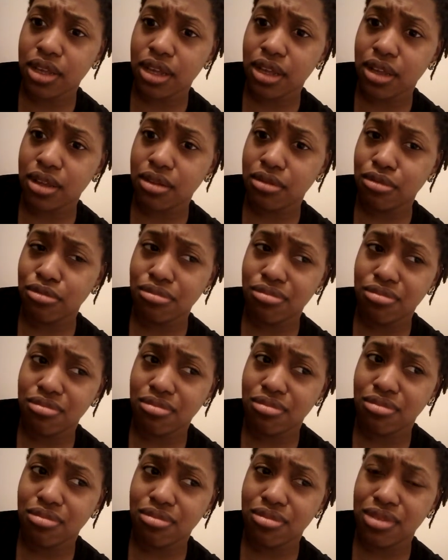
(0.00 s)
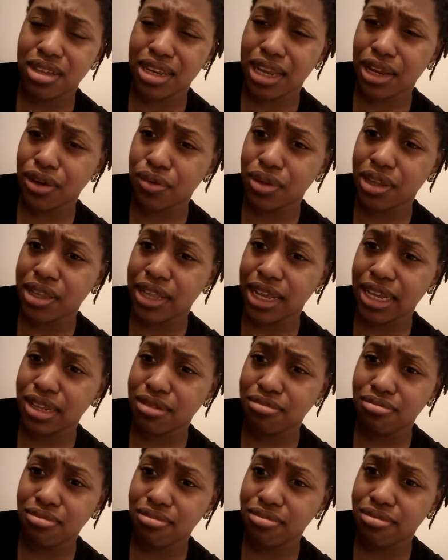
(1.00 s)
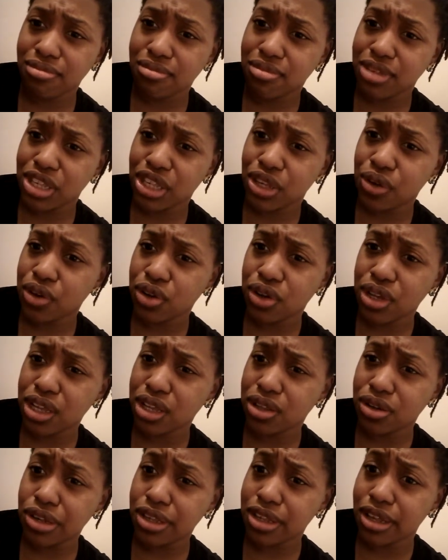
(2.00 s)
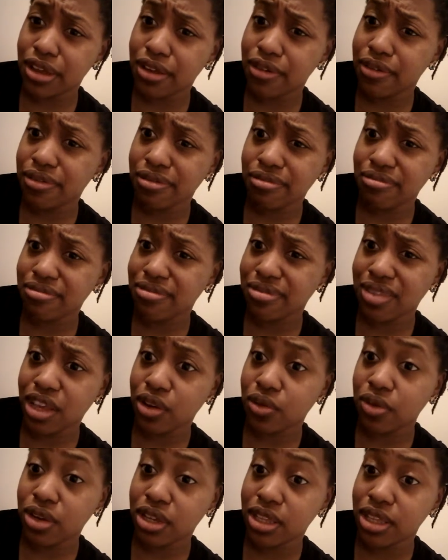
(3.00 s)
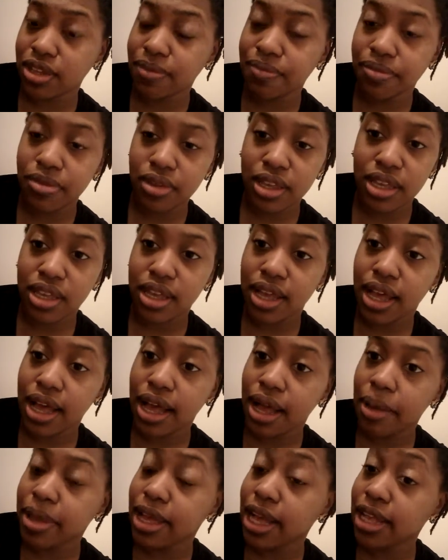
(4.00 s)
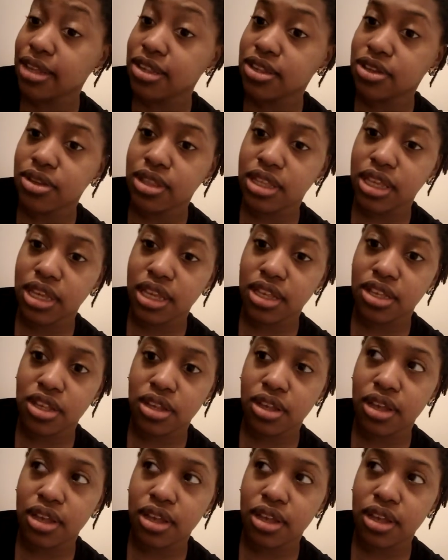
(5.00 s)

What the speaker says: And I don't really like serial killer stuff. Not really. I mean, I still think